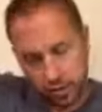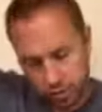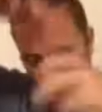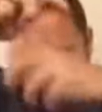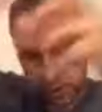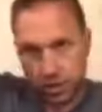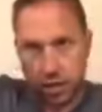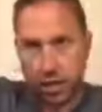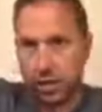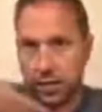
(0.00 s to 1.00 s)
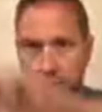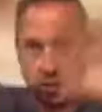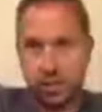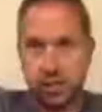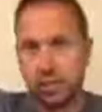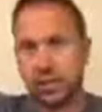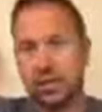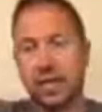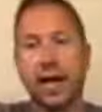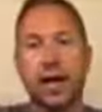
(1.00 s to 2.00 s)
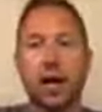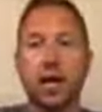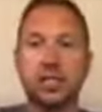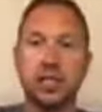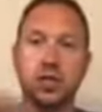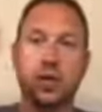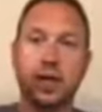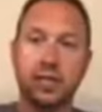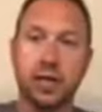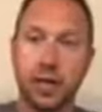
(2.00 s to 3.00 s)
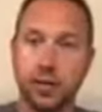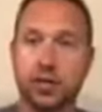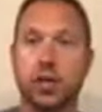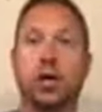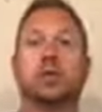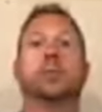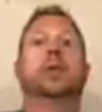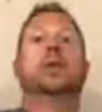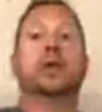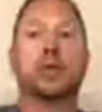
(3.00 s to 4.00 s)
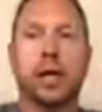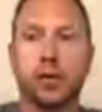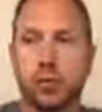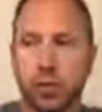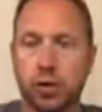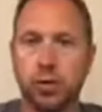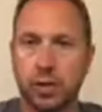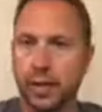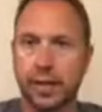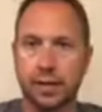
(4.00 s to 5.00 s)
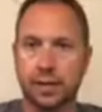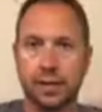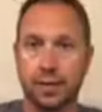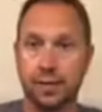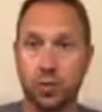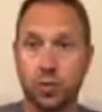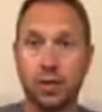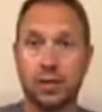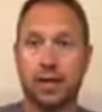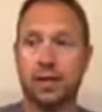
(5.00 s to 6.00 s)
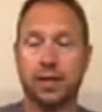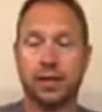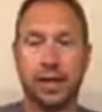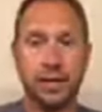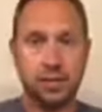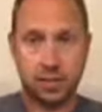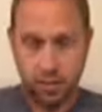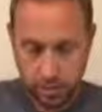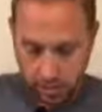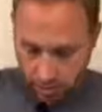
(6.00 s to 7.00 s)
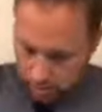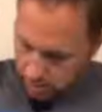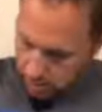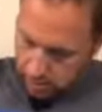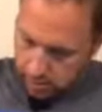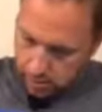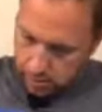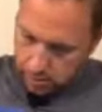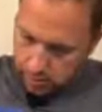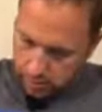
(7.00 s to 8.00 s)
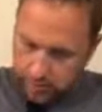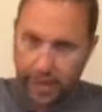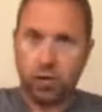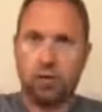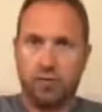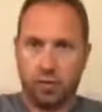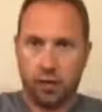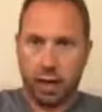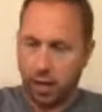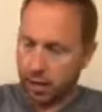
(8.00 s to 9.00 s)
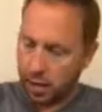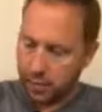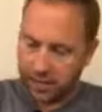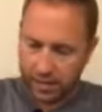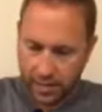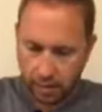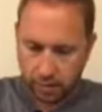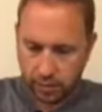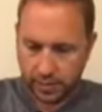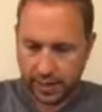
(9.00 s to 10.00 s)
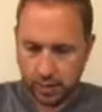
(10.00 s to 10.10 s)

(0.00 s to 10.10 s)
the leash on and it's chaos. Then you go outside and your dog's pulling you down the road. Like it doesn't work that is terrible. I mean, terrible